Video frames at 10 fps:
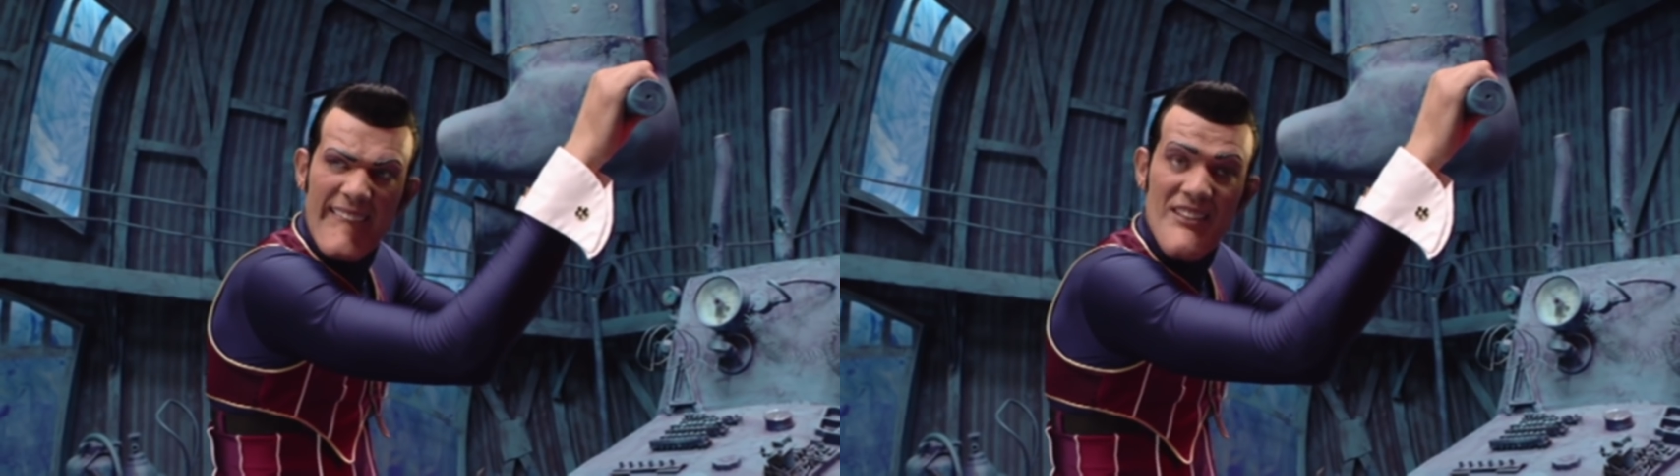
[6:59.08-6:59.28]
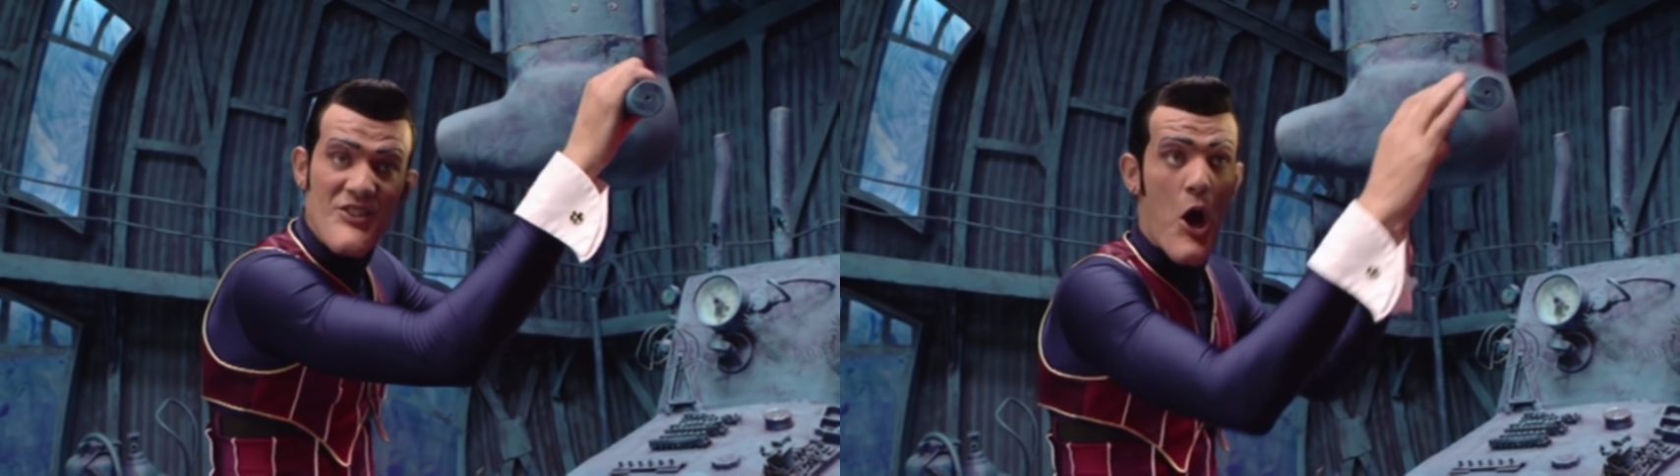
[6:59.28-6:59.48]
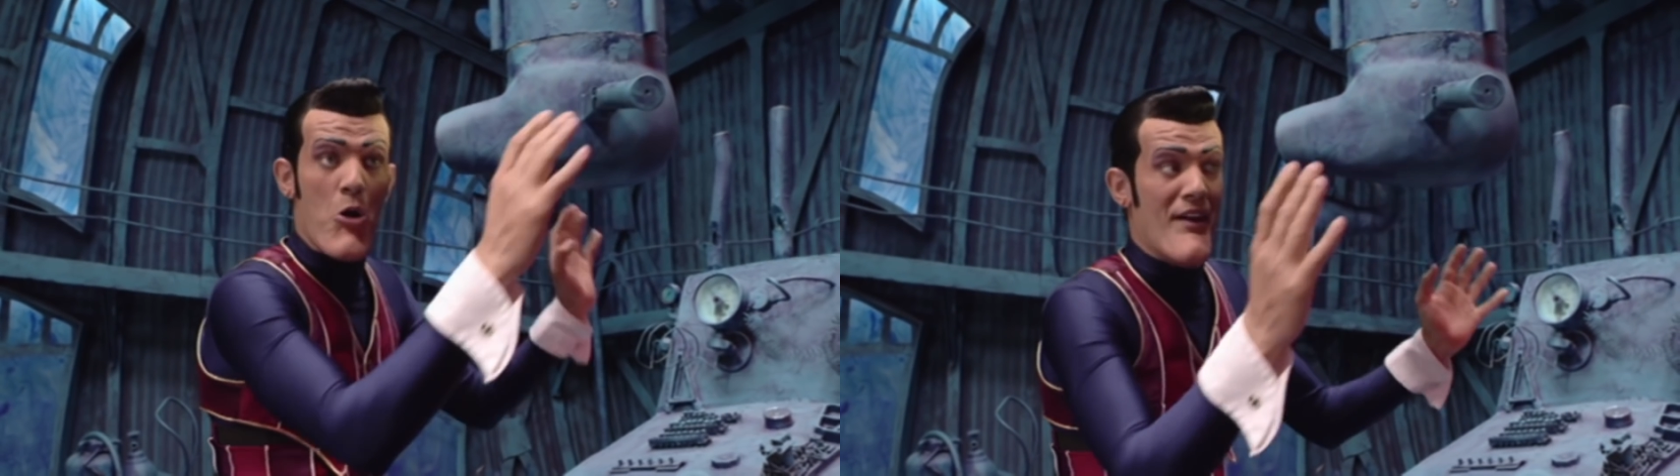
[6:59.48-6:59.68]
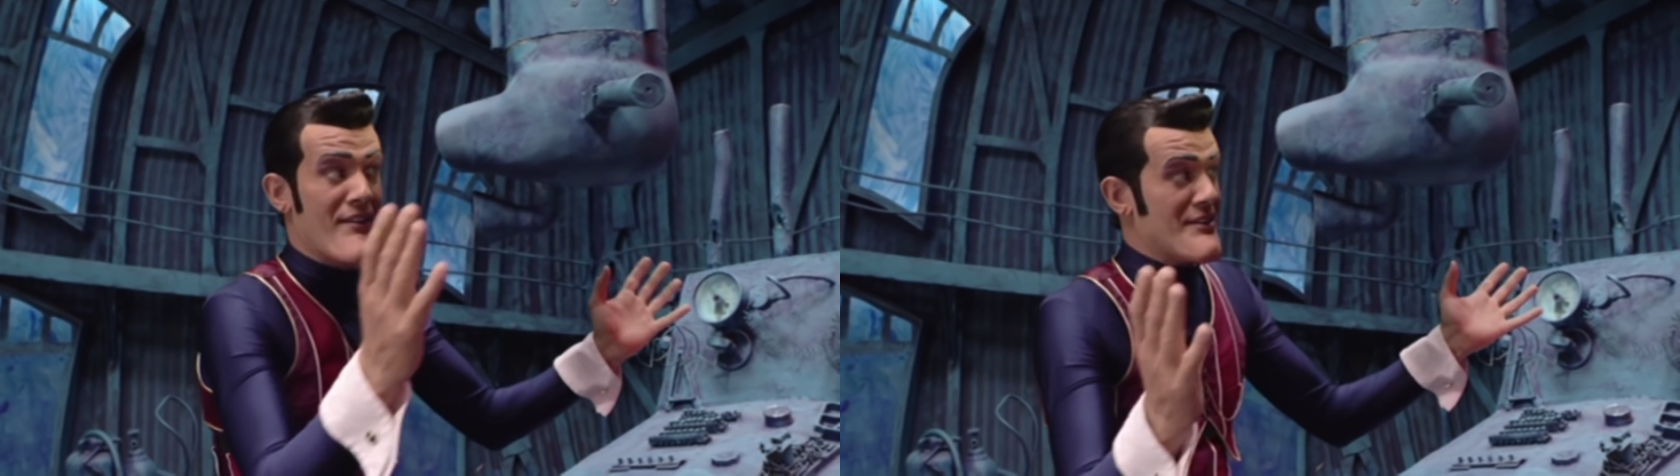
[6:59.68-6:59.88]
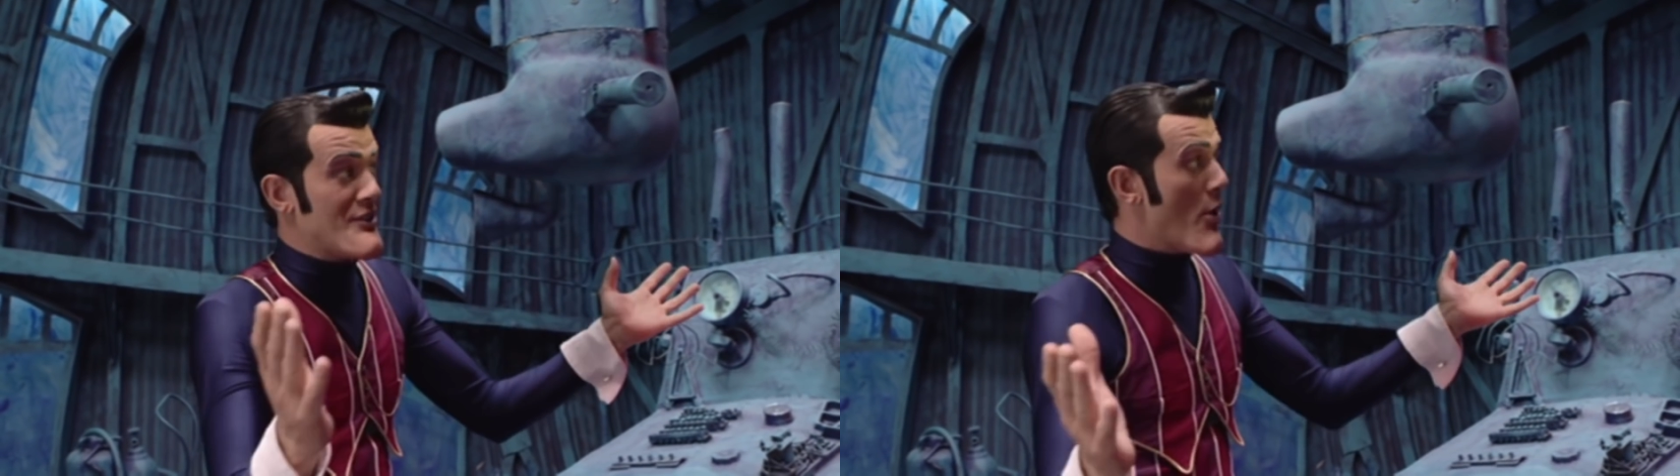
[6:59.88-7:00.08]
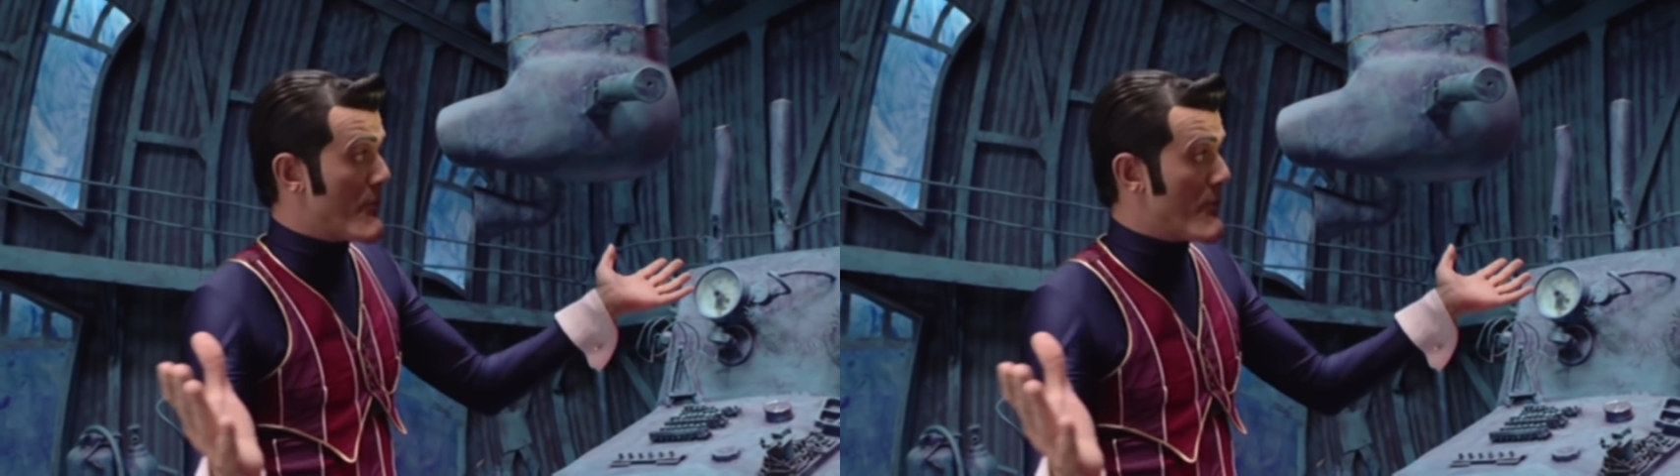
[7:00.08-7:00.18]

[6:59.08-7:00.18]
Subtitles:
So there is no